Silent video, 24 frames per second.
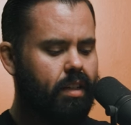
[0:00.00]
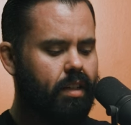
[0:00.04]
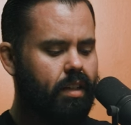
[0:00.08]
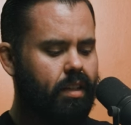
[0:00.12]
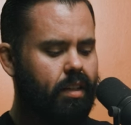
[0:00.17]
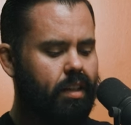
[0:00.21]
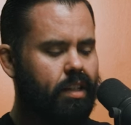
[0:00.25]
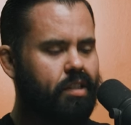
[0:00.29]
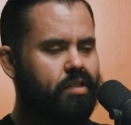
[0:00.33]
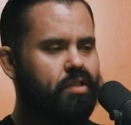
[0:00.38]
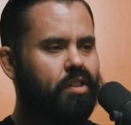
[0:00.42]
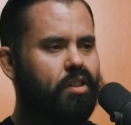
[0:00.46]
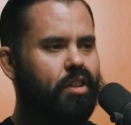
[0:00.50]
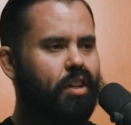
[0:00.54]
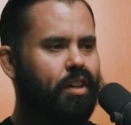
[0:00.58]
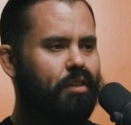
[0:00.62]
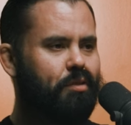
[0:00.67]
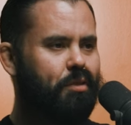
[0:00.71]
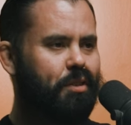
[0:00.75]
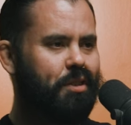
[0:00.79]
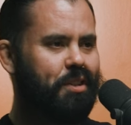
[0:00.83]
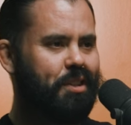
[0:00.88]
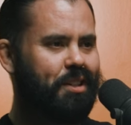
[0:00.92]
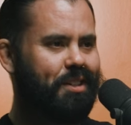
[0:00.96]
let's start
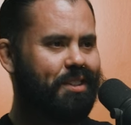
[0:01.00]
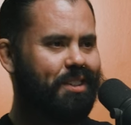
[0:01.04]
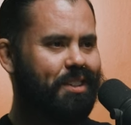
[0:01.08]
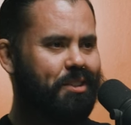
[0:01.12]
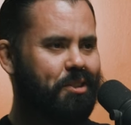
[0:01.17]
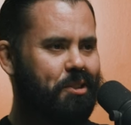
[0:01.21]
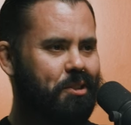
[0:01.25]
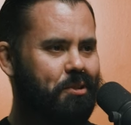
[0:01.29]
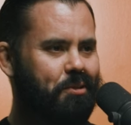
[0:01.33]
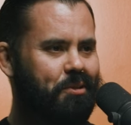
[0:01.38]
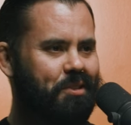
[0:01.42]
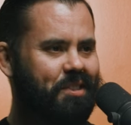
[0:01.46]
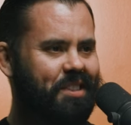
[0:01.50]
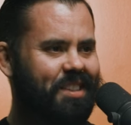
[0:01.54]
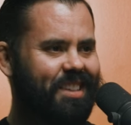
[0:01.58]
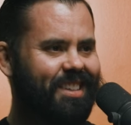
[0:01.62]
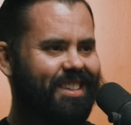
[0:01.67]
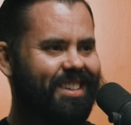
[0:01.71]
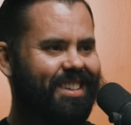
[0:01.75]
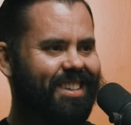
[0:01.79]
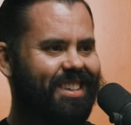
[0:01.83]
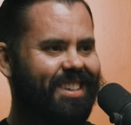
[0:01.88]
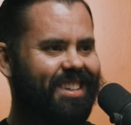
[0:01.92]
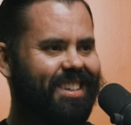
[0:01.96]
off with a, a
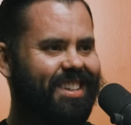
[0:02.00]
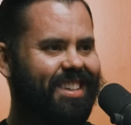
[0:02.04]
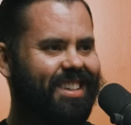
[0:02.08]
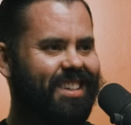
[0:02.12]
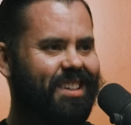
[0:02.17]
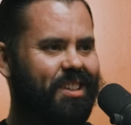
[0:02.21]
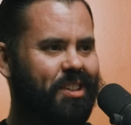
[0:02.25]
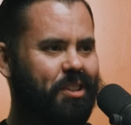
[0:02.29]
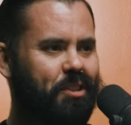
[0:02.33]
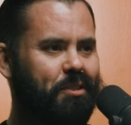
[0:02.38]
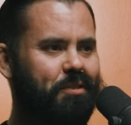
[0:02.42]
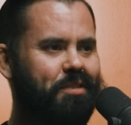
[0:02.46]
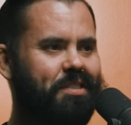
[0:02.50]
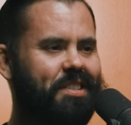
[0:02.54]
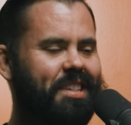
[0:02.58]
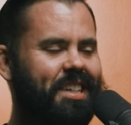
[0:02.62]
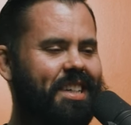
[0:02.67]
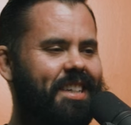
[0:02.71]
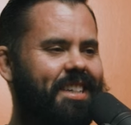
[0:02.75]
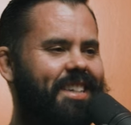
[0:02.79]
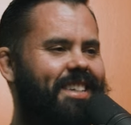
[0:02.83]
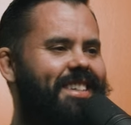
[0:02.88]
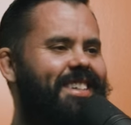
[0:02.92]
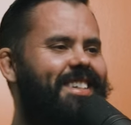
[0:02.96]
doozy. You've
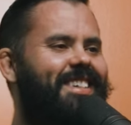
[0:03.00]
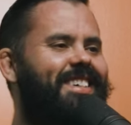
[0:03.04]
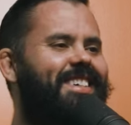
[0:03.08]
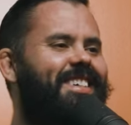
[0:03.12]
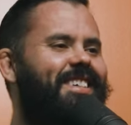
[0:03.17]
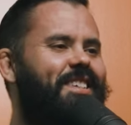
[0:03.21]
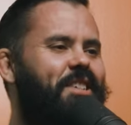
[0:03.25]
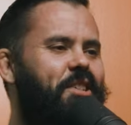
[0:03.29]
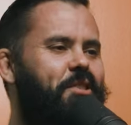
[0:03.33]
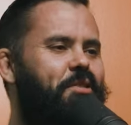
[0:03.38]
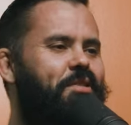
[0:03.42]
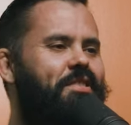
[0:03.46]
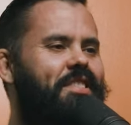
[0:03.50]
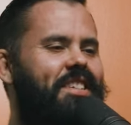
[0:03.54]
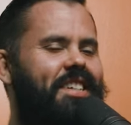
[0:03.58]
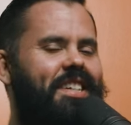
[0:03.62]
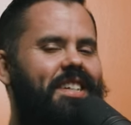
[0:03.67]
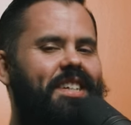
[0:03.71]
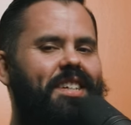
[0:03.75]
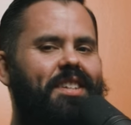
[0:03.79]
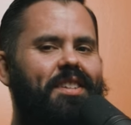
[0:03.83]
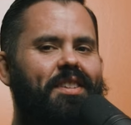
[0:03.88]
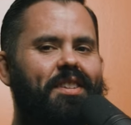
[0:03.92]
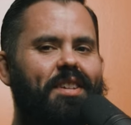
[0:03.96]
seen it. You've seen
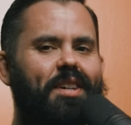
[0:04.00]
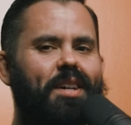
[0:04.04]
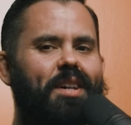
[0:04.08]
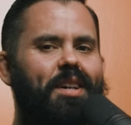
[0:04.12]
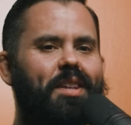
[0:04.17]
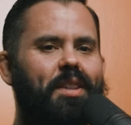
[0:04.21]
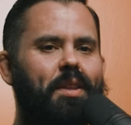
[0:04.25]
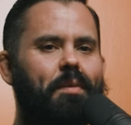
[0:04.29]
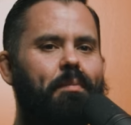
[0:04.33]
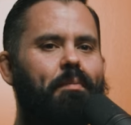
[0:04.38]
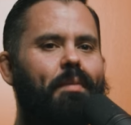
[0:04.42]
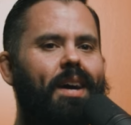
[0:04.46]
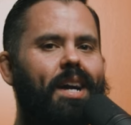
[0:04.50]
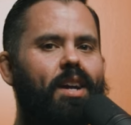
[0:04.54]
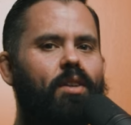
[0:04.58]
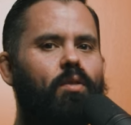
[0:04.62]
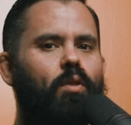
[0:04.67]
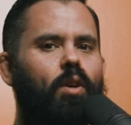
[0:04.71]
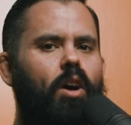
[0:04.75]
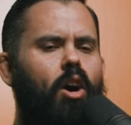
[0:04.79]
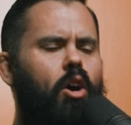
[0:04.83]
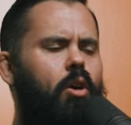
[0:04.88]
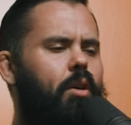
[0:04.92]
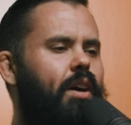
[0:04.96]
it. The the Mike.
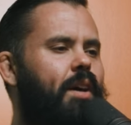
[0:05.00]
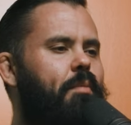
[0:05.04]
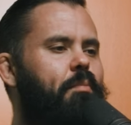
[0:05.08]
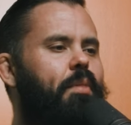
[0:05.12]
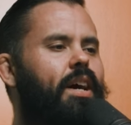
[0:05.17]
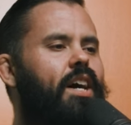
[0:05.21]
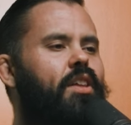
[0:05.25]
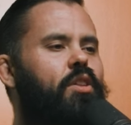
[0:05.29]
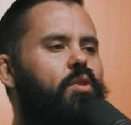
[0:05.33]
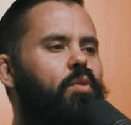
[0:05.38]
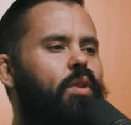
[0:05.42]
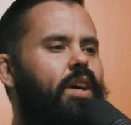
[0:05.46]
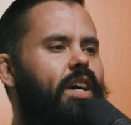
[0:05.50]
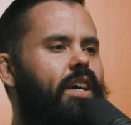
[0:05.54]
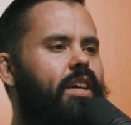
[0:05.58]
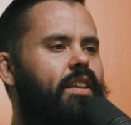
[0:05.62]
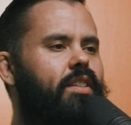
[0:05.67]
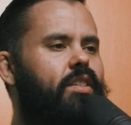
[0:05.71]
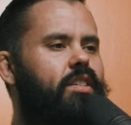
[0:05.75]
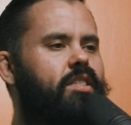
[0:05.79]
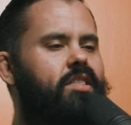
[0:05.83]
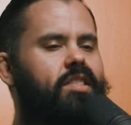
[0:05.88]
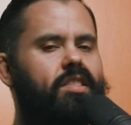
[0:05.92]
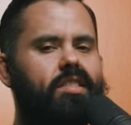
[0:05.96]
Wall- oh, and by the way,
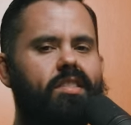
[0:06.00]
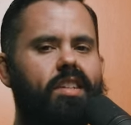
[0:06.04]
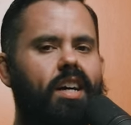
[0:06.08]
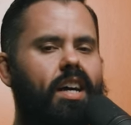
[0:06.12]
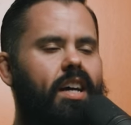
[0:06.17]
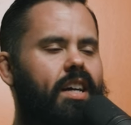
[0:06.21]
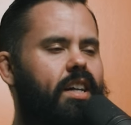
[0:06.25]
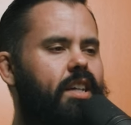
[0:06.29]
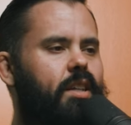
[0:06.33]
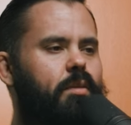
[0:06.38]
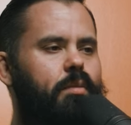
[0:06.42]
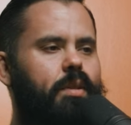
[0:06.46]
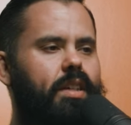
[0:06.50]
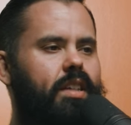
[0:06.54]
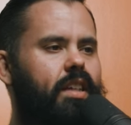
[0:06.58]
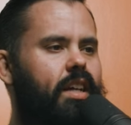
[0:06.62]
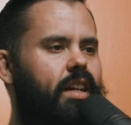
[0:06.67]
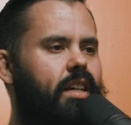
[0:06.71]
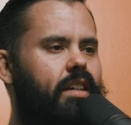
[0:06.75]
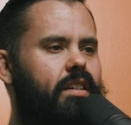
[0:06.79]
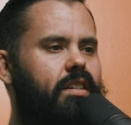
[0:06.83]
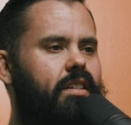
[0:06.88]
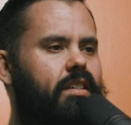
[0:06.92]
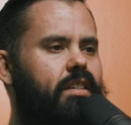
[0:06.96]
this is not going to be
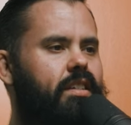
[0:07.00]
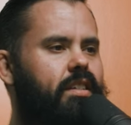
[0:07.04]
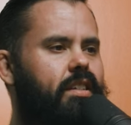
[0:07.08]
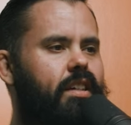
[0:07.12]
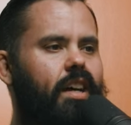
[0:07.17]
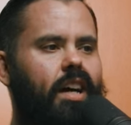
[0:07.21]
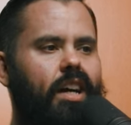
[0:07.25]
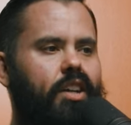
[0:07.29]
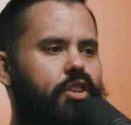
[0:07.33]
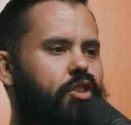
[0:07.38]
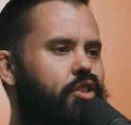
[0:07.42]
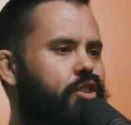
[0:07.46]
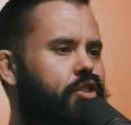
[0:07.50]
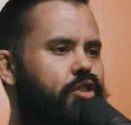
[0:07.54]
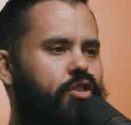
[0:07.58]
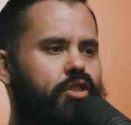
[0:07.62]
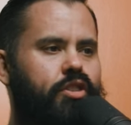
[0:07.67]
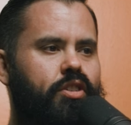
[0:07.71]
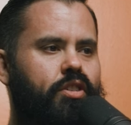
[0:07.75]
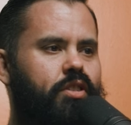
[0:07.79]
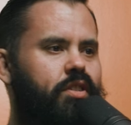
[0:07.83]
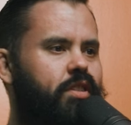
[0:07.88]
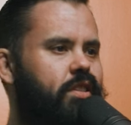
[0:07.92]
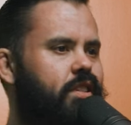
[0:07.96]
like gotcha
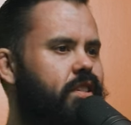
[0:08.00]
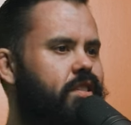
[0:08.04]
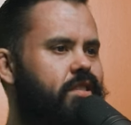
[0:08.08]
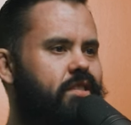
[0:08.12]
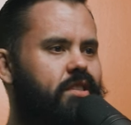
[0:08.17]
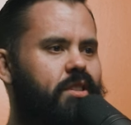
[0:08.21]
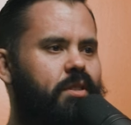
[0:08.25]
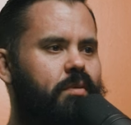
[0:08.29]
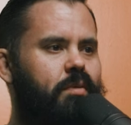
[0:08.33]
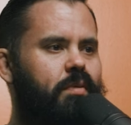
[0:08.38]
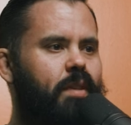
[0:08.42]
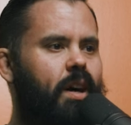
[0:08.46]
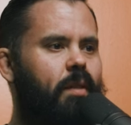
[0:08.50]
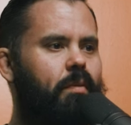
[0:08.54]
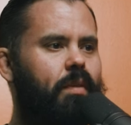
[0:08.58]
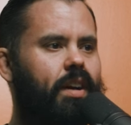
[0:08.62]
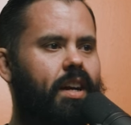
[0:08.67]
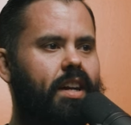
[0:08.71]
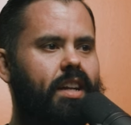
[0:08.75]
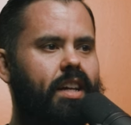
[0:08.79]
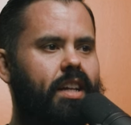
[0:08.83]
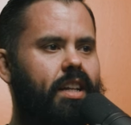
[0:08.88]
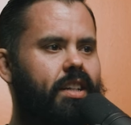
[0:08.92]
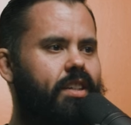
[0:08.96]
journalism. I I'm not
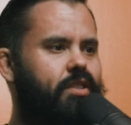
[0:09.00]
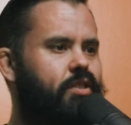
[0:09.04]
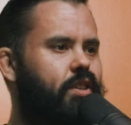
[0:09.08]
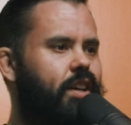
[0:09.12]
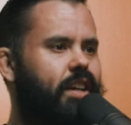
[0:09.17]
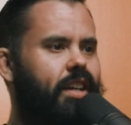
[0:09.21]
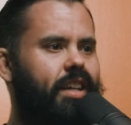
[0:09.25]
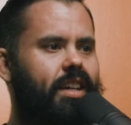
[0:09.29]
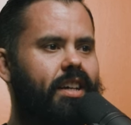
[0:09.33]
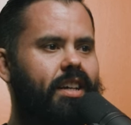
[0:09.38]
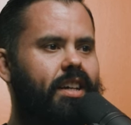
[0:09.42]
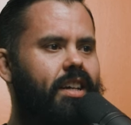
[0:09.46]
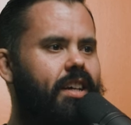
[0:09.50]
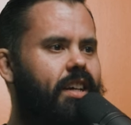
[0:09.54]
really hope try not. To,